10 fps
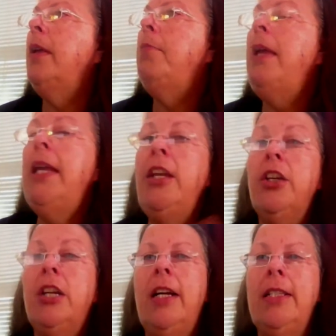making
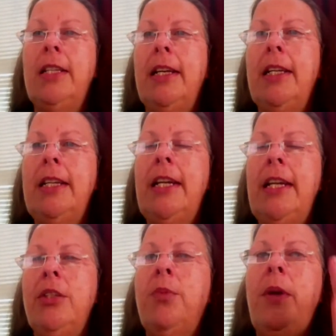your content
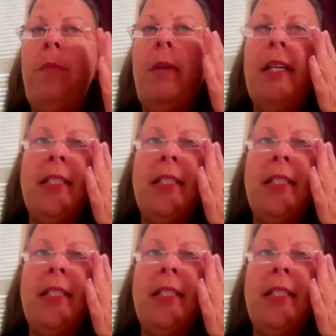contagious. What makes